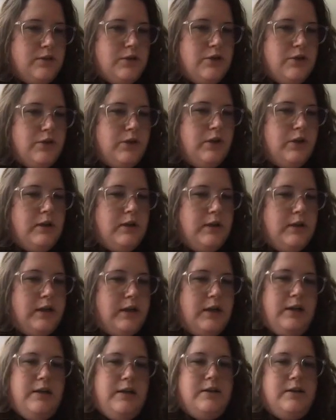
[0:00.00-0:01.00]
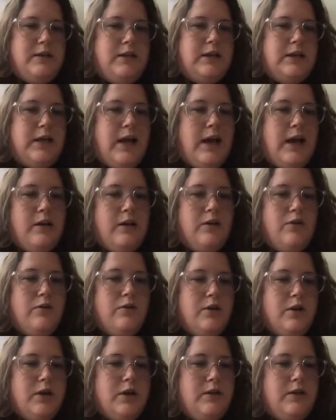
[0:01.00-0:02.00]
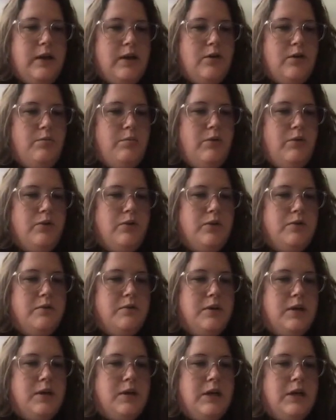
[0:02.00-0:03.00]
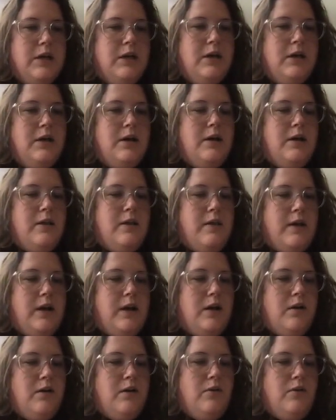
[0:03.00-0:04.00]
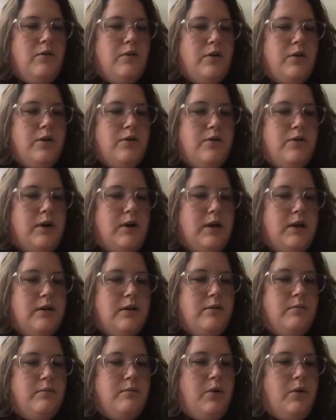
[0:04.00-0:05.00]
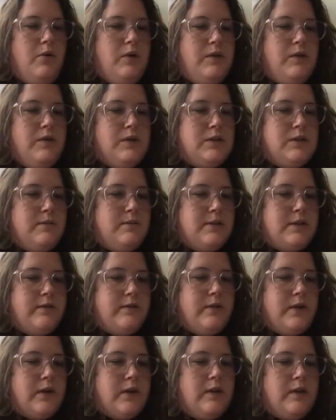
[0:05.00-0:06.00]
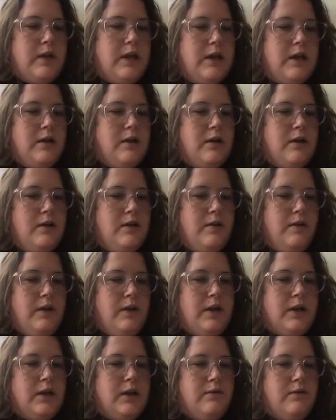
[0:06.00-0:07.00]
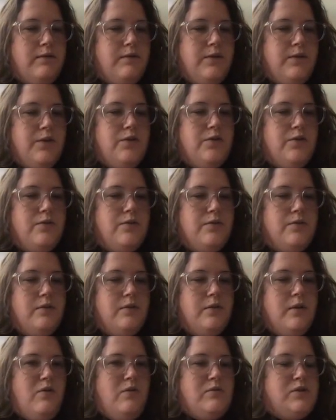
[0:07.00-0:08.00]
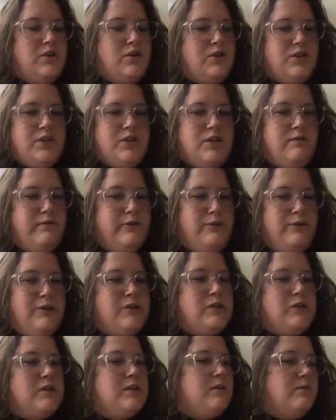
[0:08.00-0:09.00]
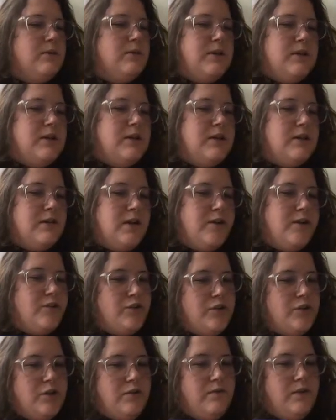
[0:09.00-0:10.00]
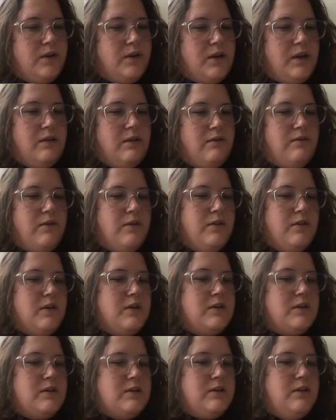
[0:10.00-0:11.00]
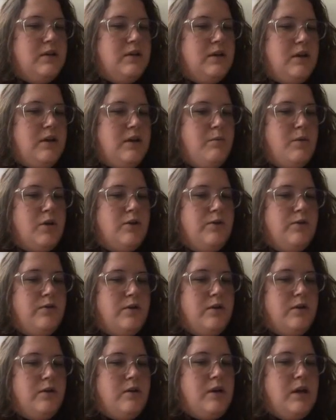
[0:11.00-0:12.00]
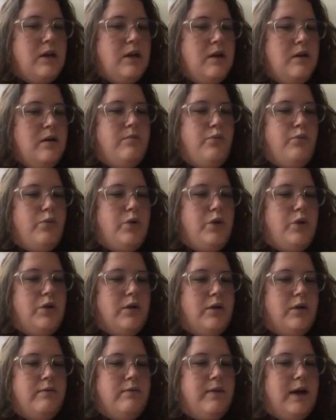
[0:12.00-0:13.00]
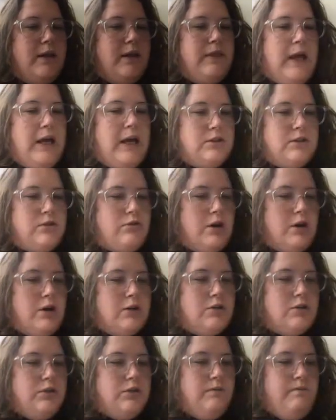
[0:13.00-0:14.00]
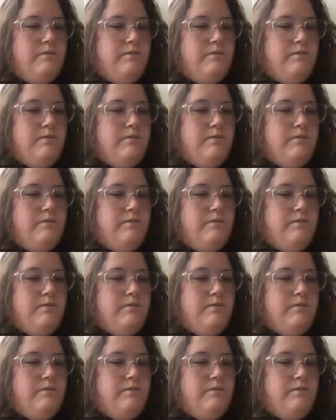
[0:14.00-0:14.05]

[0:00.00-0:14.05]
and so you can click into the category and that'll pull you in there, or you can pull on the specific thing, like if you search influenza with the intention of looking for this hemagglutinin, you could find that structure.